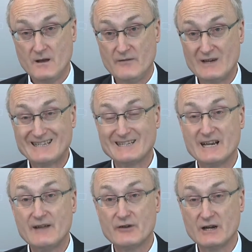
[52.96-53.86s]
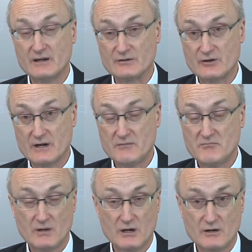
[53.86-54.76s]
Investors in every country,
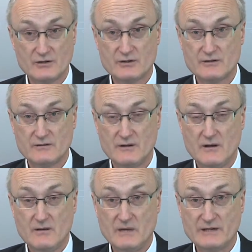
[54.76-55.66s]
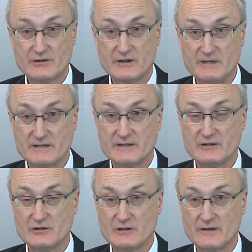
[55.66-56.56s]
large mainstream
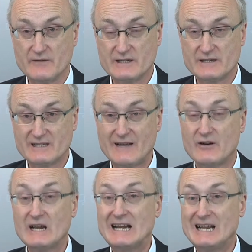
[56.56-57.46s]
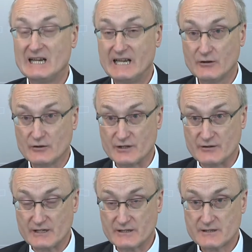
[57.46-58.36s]
institutional investors, have very clear legal
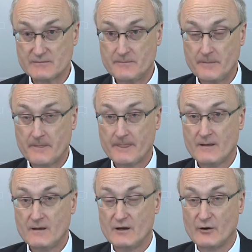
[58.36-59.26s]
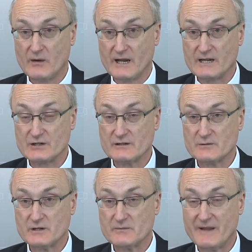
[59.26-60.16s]
duties and obligations,
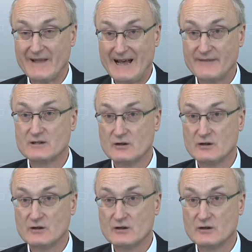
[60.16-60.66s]
which mean they have to